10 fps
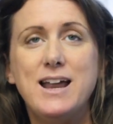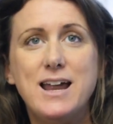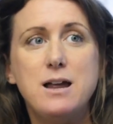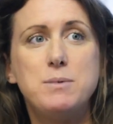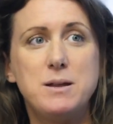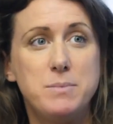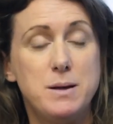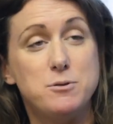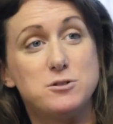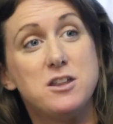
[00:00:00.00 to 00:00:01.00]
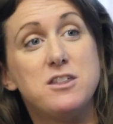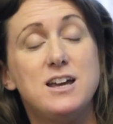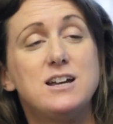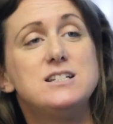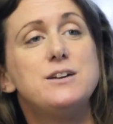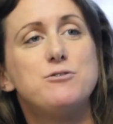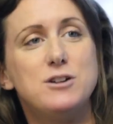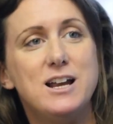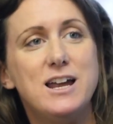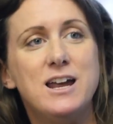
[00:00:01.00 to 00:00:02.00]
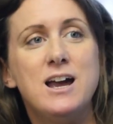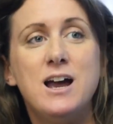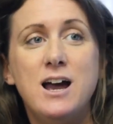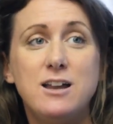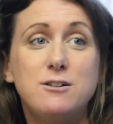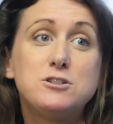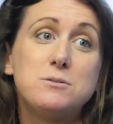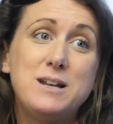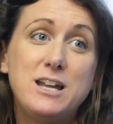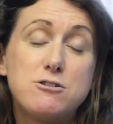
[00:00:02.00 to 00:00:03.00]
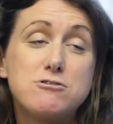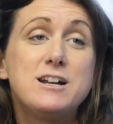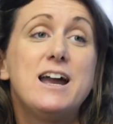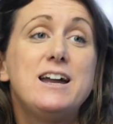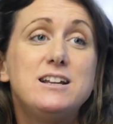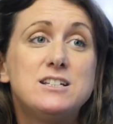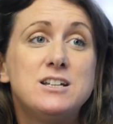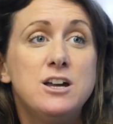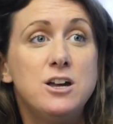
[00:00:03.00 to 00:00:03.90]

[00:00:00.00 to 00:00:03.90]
enabling people to think differently and ultimately create